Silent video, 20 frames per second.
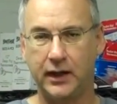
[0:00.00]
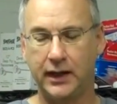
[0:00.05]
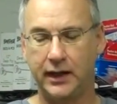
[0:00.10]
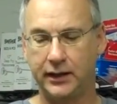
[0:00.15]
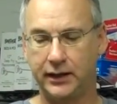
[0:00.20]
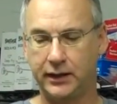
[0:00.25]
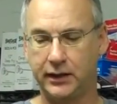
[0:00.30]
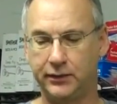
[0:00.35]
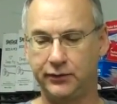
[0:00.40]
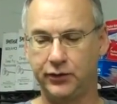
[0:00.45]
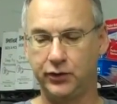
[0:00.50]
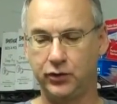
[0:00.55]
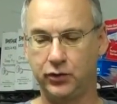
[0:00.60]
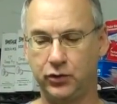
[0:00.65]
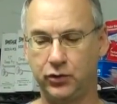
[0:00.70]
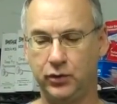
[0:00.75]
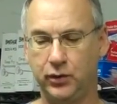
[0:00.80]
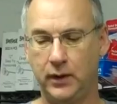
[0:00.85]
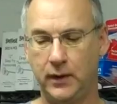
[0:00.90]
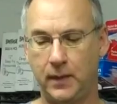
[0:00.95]
and give
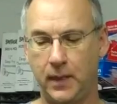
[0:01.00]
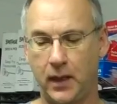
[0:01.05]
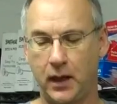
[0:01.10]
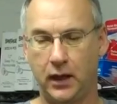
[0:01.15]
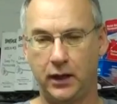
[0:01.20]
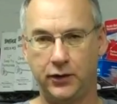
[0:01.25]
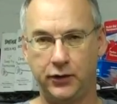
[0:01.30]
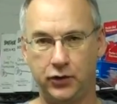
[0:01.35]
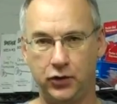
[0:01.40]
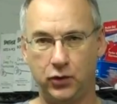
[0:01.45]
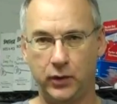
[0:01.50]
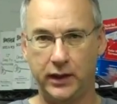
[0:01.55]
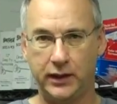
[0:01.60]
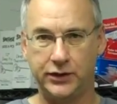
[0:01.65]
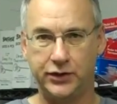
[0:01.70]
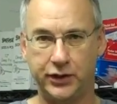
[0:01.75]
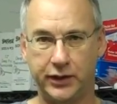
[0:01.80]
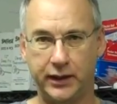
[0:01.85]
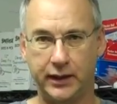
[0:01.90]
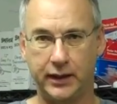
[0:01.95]
you a new
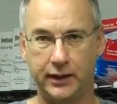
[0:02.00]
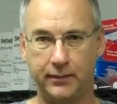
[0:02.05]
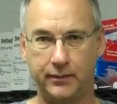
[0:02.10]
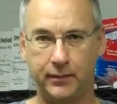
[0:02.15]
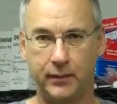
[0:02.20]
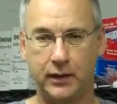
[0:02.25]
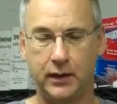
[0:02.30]
edge again.